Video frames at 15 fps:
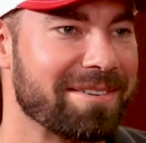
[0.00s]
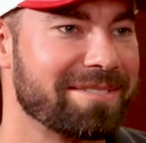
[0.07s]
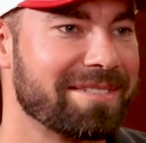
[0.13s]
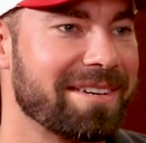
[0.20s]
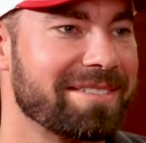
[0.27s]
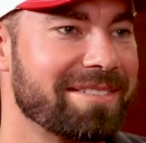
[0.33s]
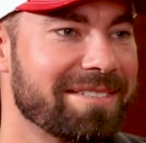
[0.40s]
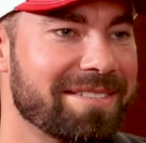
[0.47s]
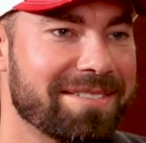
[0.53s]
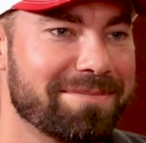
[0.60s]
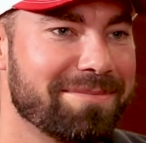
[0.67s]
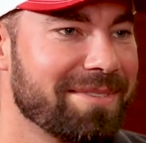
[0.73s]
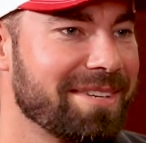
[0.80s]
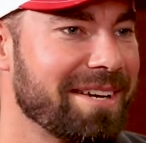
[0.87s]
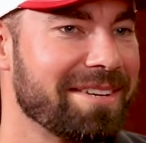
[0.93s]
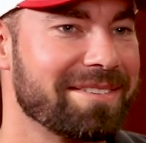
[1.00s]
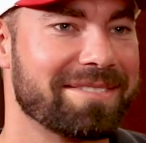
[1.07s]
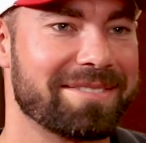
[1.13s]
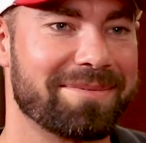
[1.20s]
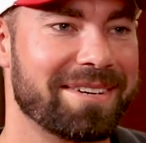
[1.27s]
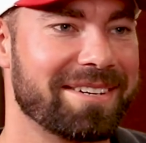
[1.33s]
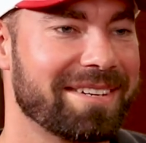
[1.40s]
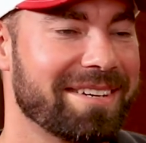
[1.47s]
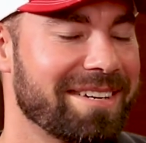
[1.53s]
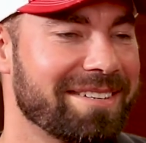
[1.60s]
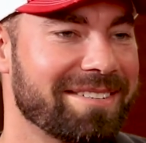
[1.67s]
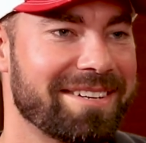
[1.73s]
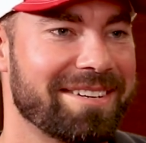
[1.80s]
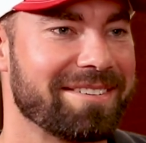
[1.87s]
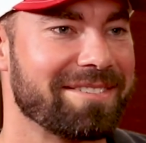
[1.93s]
He's got the gauges. I'm like,
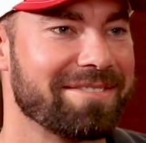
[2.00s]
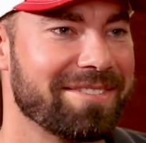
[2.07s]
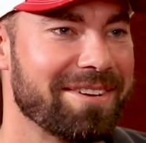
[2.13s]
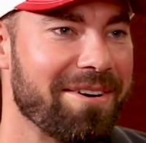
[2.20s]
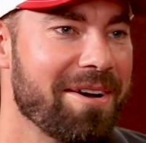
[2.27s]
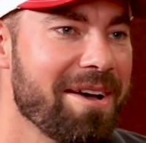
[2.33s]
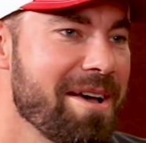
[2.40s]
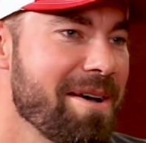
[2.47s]
I don't even know.